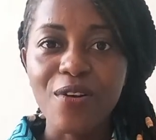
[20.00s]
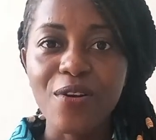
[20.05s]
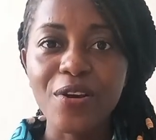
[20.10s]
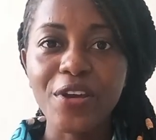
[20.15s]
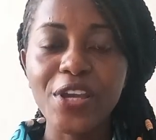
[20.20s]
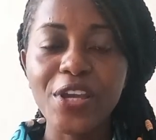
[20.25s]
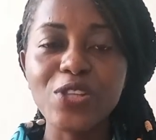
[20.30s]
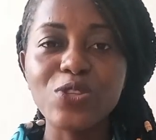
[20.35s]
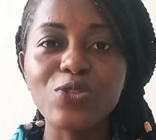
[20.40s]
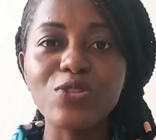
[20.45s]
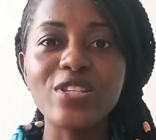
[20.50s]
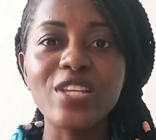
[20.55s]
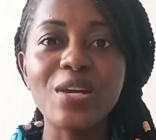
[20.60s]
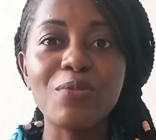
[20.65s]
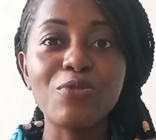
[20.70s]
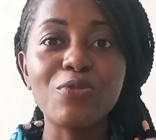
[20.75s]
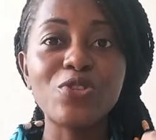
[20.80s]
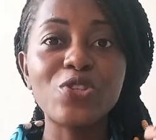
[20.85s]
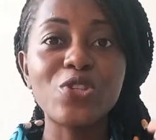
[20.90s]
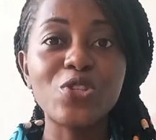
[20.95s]
to
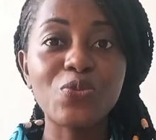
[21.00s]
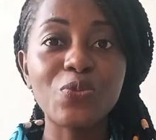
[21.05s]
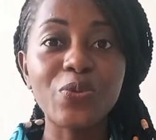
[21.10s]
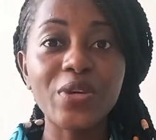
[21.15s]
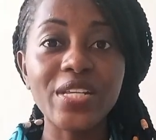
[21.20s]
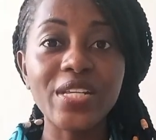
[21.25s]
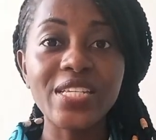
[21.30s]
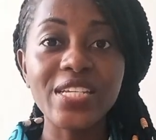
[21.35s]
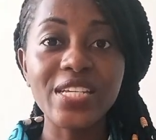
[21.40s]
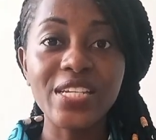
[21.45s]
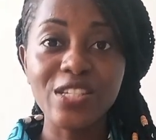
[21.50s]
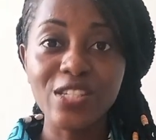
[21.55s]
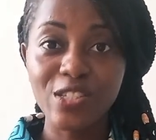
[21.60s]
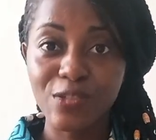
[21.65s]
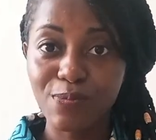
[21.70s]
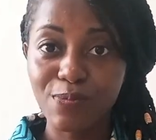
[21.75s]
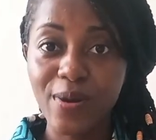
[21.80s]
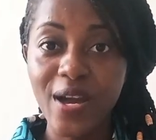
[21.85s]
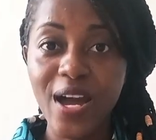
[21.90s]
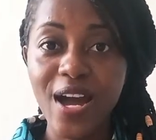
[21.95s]
demonstrate
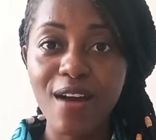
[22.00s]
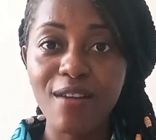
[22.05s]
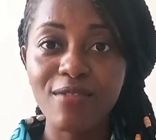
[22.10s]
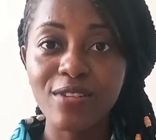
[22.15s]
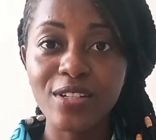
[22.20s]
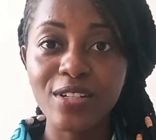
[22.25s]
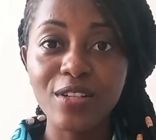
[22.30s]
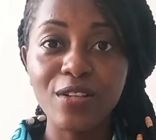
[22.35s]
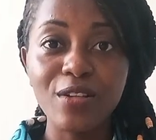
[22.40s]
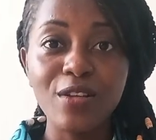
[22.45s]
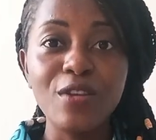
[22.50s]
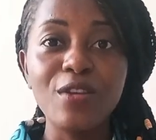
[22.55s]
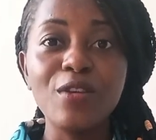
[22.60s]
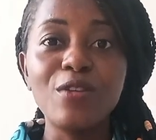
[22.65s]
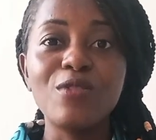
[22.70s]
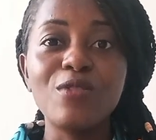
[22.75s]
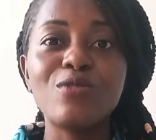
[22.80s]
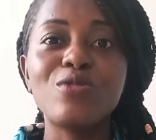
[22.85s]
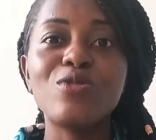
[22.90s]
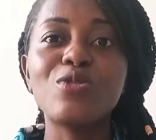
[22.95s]
his power
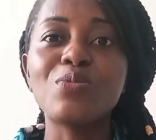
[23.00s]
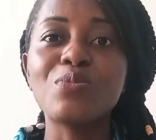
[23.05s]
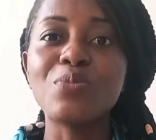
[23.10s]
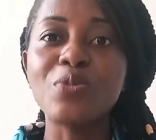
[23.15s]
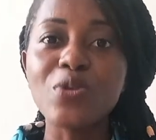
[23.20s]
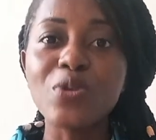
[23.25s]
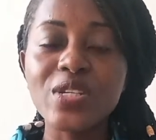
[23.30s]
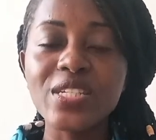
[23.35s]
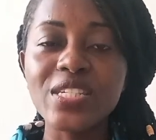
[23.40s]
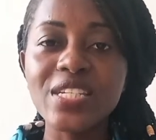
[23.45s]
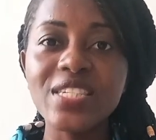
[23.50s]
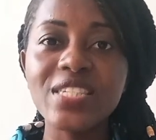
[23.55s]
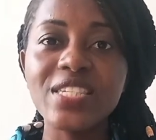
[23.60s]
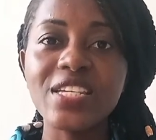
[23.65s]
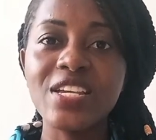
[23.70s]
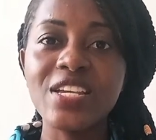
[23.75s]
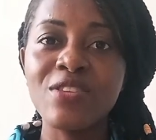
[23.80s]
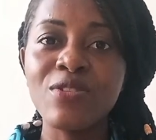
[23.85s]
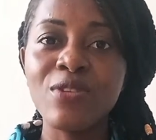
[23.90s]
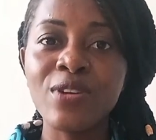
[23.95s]
to Moses
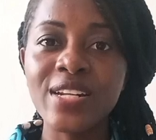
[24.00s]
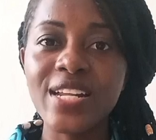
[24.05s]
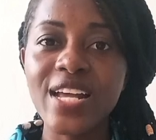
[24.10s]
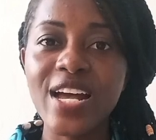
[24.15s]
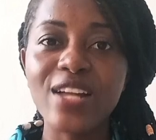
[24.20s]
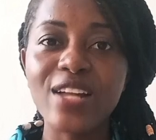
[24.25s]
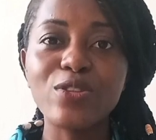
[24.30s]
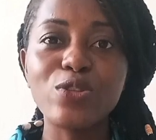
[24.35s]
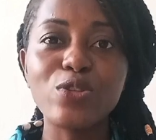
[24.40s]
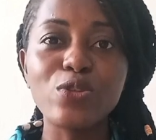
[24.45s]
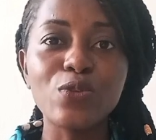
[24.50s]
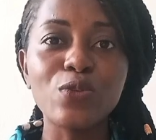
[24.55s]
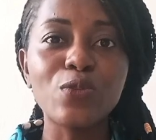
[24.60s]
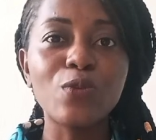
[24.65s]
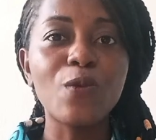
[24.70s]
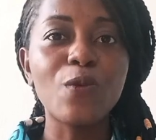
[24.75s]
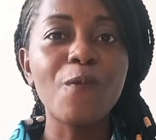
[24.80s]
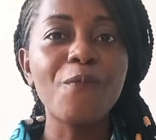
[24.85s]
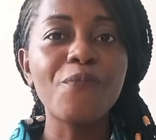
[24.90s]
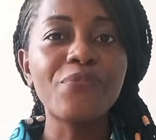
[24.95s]
in order
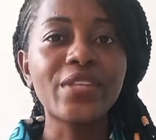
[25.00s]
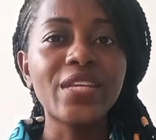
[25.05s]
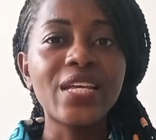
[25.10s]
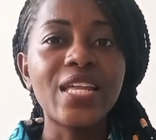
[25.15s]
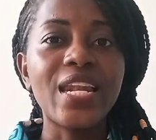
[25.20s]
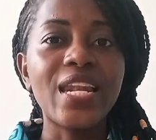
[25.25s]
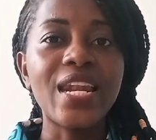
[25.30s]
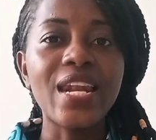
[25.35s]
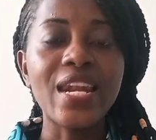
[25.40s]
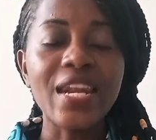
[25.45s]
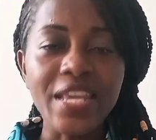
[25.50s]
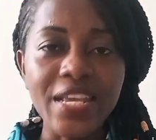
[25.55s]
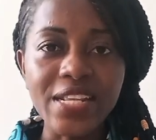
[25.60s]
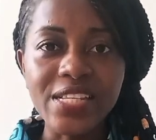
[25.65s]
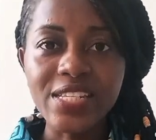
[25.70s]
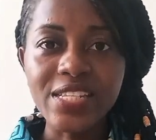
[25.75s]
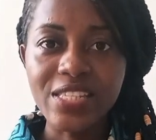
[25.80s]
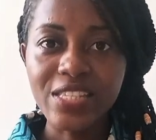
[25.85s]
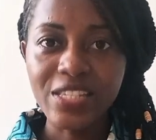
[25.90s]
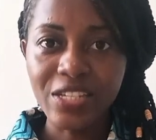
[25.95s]
to lead
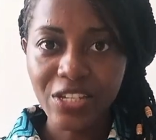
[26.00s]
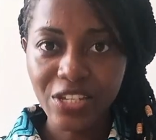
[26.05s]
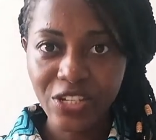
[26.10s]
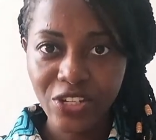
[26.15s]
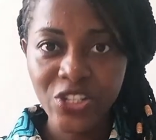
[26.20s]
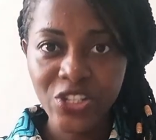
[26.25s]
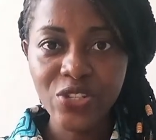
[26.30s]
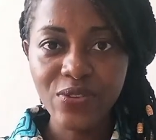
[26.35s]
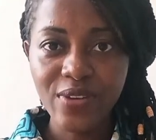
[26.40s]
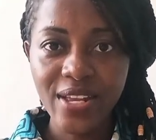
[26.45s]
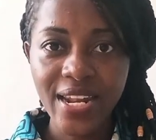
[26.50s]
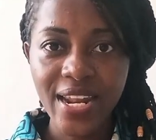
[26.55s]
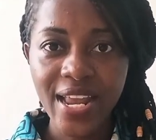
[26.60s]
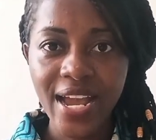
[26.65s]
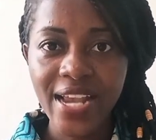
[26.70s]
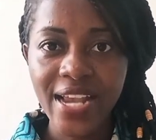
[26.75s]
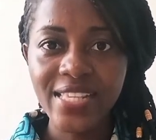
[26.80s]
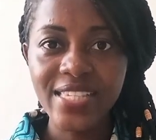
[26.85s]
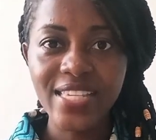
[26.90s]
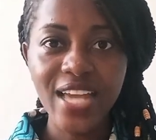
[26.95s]
the
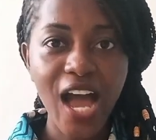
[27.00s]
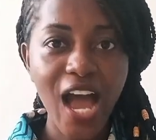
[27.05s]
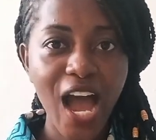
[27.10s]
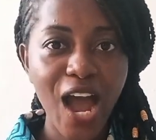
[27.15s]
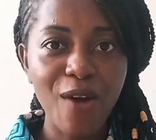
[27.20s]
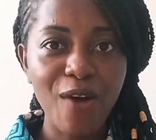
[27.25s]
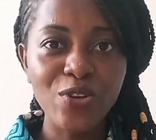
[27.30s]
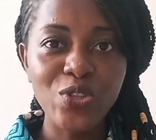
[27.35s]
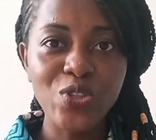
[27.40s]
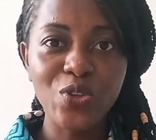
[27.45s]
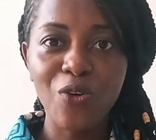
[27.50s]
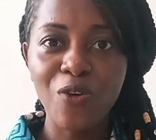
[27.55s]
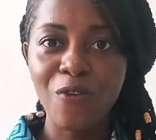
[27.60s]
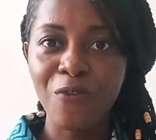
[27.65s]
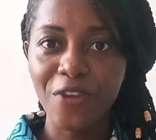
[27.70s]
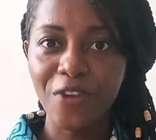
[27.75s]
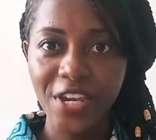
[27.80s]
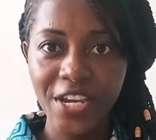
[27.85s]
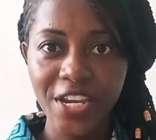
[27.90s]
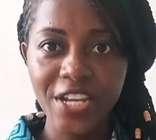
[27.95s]
Israelites out
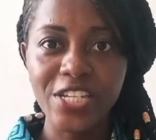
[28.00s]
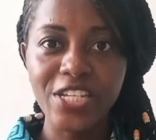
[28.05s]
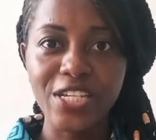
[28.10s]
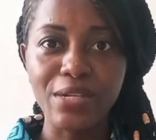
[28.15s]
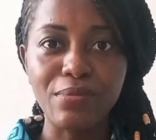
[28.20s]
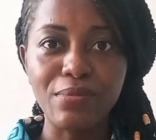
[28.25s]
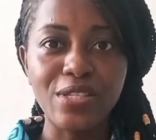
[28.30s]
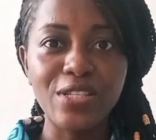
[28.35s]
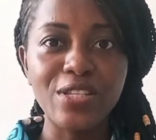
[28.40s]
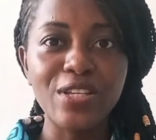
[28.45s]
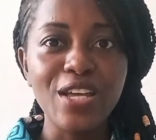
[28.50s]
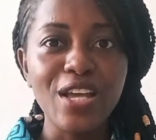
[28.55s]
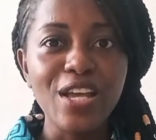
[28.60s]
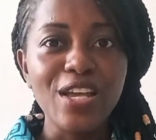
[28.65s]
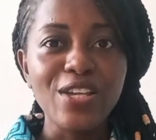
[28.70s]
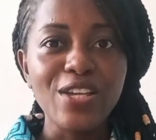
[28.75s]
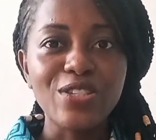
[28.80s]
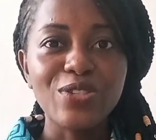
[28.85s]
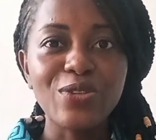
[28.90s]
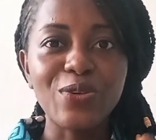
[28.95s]
of Egypt.
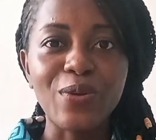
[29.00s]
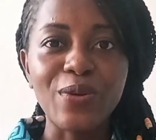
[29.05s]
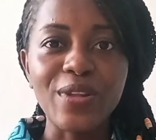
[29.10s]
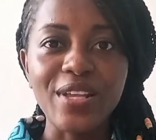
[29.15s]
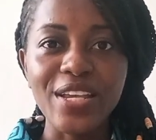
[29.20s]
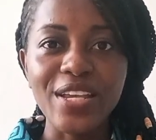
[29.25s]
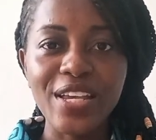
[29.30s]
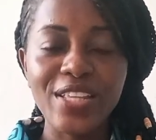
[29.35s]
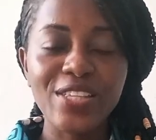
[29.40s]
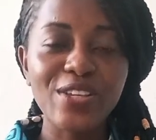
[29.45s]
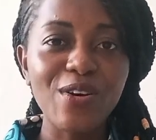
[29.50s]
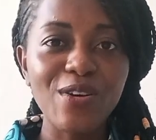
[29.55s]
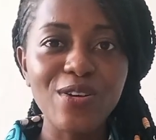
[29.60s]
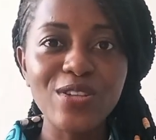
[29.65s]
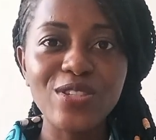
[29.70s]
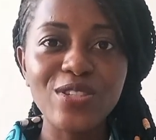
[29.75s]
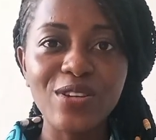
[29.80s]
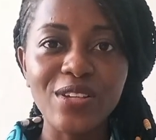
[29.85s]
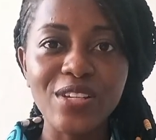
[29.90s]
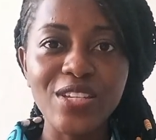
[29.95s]
So it
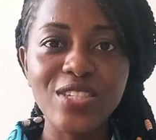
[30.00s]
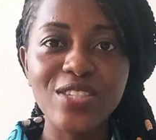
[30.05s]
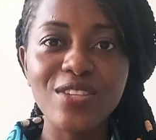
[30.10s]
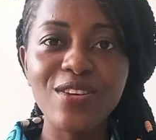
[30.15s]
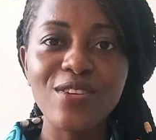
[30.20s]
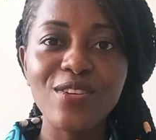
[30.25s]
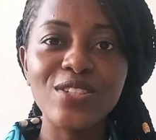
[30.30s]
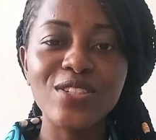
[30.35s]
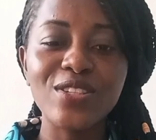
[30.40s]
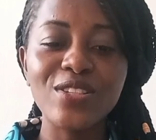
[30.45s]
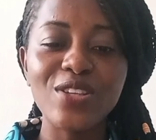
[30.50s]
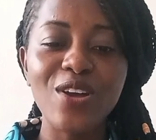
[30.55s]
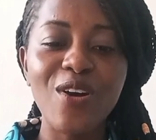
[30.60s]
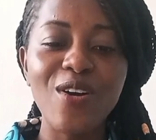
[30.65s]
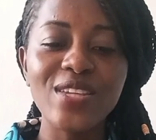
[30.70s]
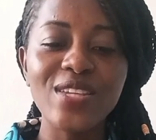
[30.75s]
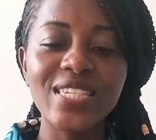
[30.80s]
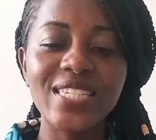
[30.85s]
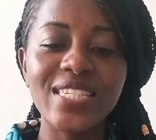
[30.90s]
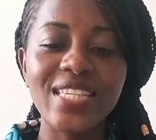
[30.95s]
goes on. It
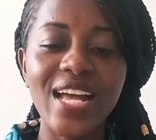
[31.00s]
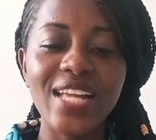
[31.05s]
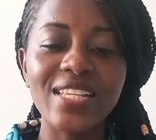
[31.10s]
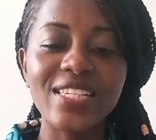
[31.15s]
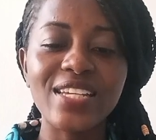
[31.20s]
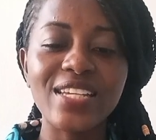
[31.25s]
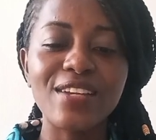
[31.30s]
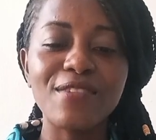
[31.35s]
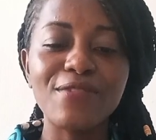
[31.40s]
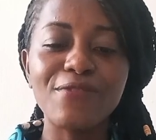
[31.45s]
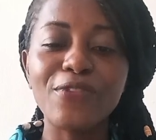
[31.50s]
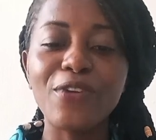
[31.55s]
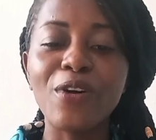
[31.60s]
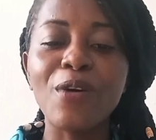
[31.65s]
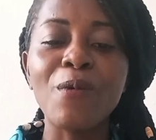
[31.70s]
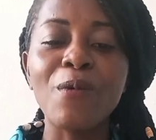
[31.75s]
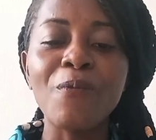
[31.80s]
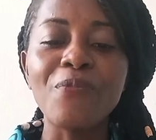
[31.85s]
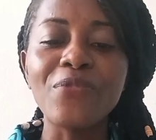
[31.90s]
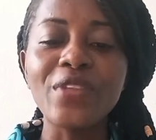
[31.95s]
all started
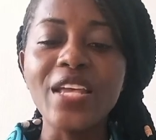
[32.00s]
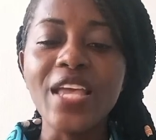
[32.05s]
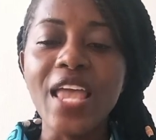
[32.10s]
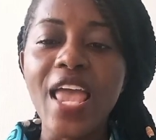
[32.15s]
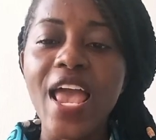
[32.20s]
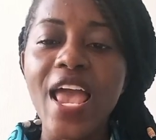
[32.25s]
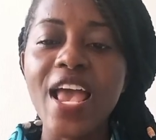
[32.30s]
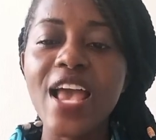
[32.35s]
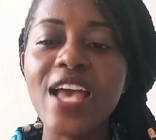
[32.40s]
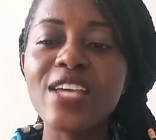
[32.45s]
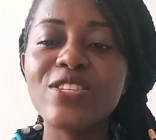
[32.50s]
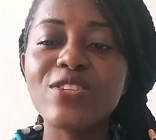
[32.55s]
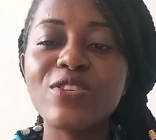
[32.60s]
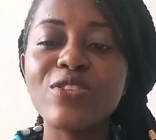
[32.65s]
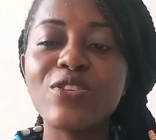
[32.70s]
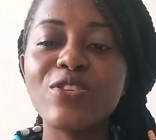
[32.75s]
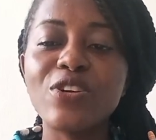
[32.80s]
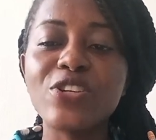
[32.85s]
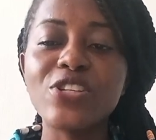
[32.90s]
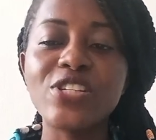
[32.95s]
from
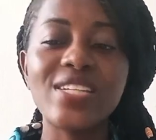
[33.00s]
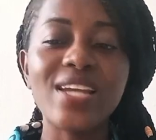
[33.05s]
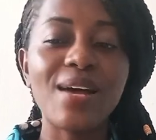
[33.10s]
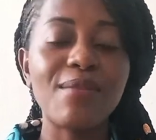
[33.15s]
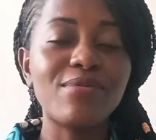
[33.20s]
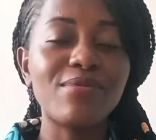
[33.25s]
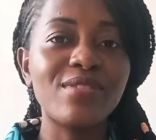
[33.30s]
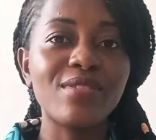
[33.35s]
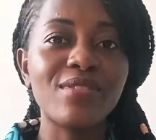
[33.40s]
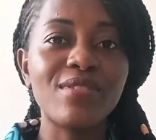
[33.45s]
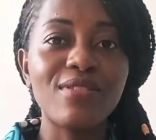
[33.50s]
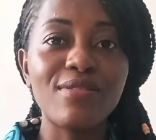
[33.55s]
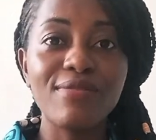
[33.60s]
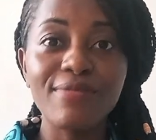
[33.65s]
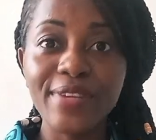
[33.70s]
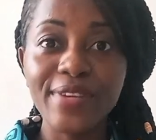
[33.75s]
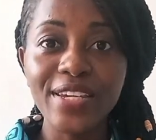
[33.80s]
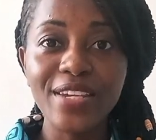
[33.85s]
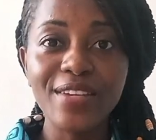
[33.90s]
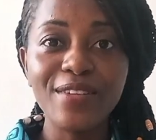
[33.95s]
Exodus chapter
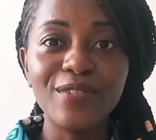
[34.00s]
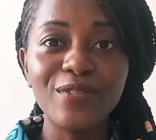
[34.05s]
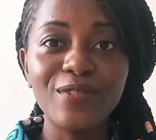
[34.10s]
3,